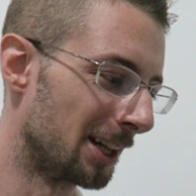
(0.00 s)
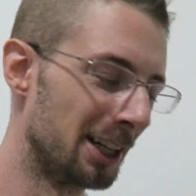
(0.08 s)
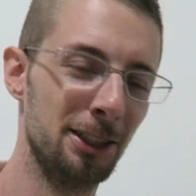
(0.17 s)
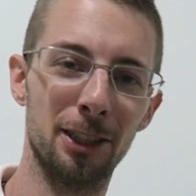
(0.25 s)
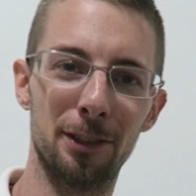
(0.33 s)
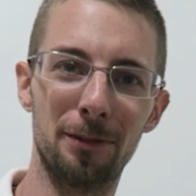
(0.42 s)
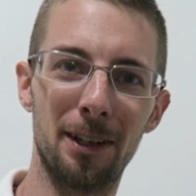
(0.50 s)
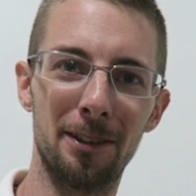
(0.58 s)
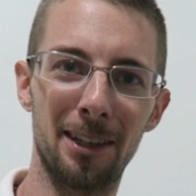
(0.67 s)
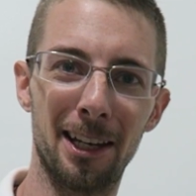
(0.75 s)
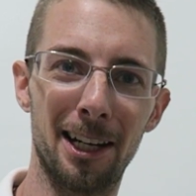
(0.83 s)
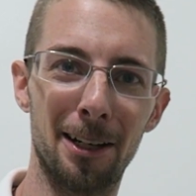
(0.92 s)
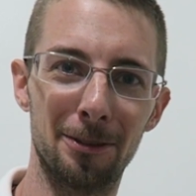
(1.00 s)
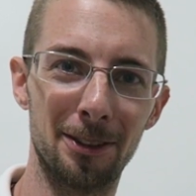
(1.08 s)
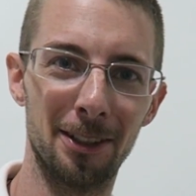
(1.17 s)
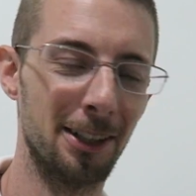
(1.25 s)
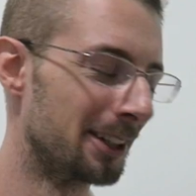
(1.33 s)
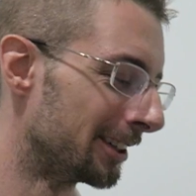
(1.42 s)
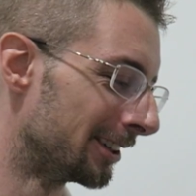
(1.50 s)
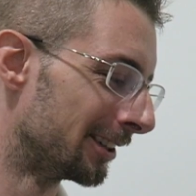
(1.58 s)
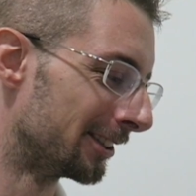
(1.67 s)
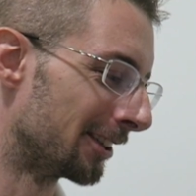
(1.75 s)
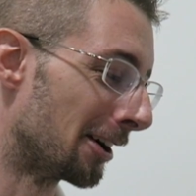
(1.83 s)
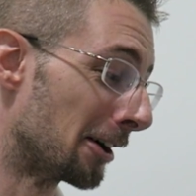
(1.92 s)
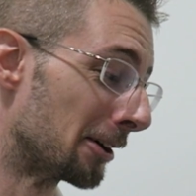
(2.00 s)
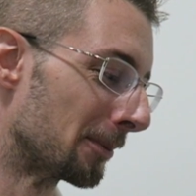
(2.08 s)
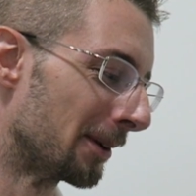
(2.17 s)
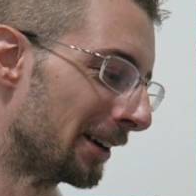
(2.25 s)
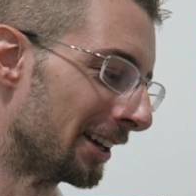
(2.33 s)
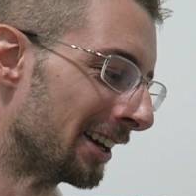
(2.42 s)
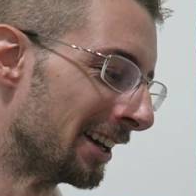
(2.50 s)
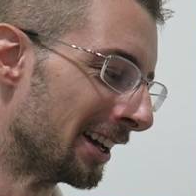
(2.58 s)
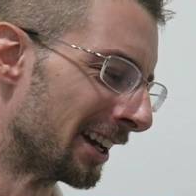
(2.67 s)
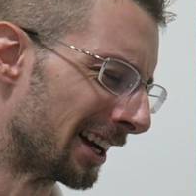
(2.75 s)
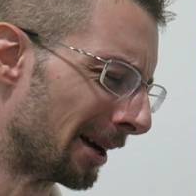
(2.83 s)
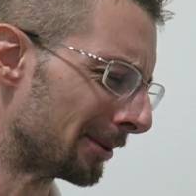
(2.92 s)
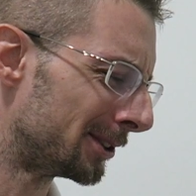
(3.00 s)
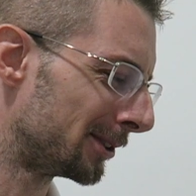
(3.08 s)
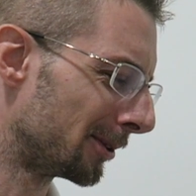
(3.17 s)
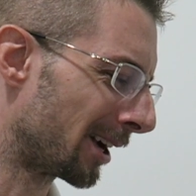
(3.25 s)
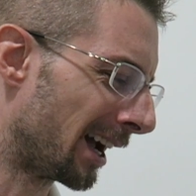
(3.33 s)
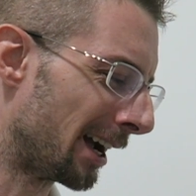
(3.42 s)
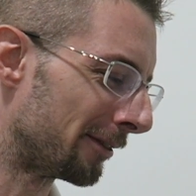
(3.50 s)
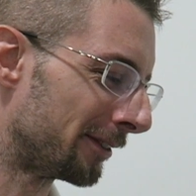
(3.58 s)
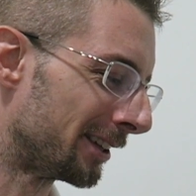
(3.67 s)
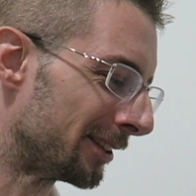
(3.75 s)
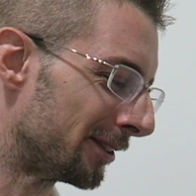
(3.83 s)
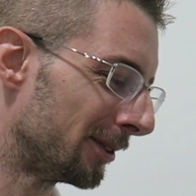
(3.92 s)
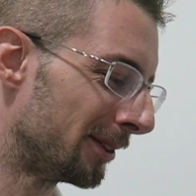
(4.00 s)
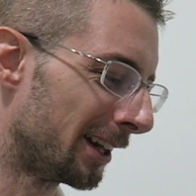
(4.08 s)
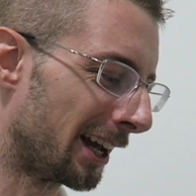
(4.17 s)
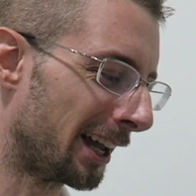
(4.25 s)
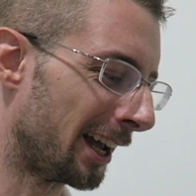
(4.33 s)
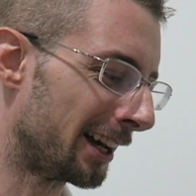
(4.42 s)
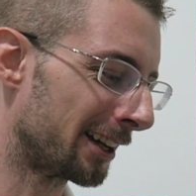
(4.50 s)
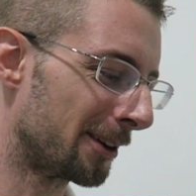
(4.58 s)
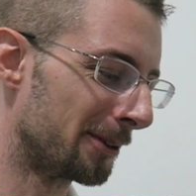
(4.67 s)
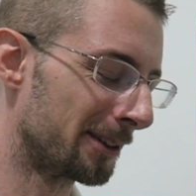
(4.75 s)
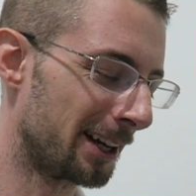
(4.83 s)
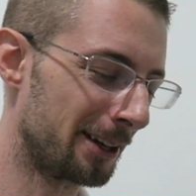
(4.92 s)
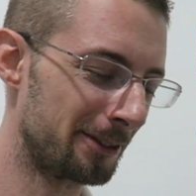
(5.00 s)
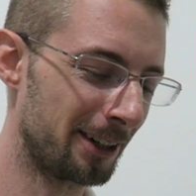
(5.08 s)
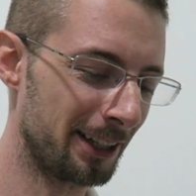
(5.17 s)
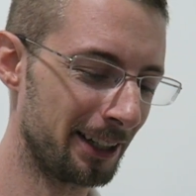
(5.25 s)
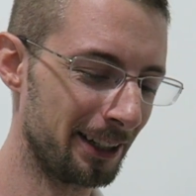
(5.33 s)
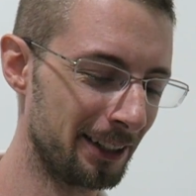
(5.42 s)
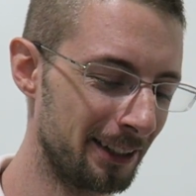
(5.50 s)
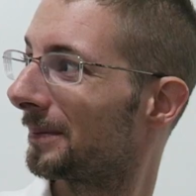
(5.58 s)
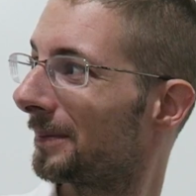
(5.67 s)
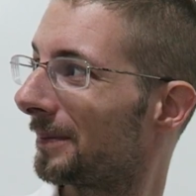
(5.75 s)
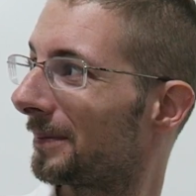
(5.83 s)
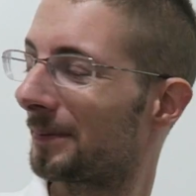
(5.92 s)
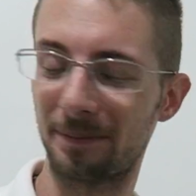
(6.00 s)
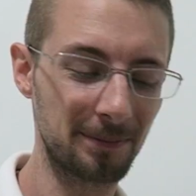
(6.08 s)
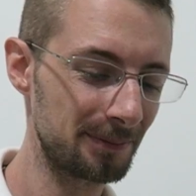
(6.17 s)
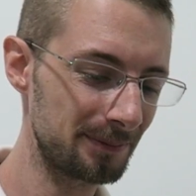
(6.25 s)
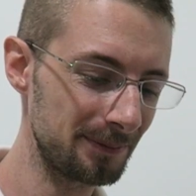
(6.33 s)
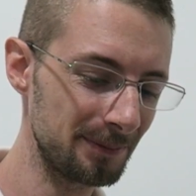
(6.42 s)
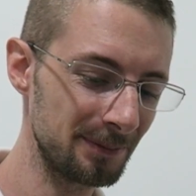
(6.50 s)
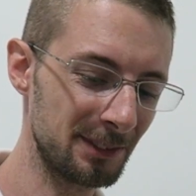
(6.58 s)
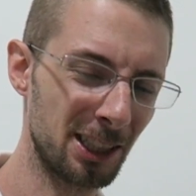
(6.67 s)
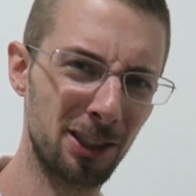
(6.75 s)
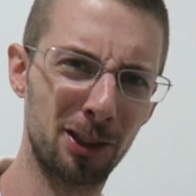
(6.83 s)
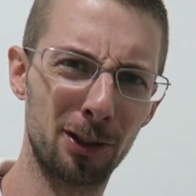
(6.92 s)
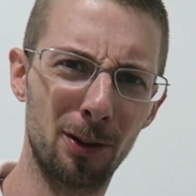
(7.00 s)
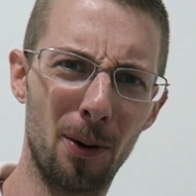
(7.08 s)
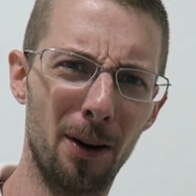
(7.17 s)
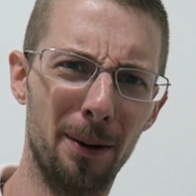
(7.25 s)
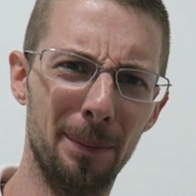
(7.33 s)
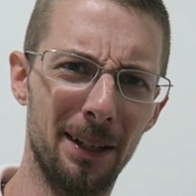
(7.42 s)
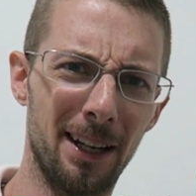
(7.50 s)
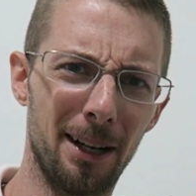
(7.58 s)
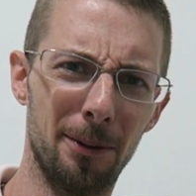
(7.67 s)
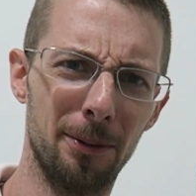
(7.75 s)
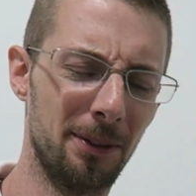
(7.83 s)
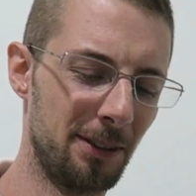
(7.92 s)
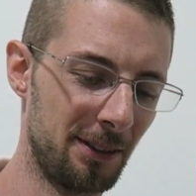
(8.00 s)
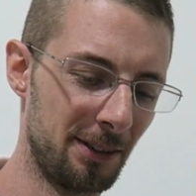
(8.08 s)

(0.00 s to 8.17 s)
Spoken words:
I just found that out the hard way. And I was so confident too that I had it going on right. Storming out.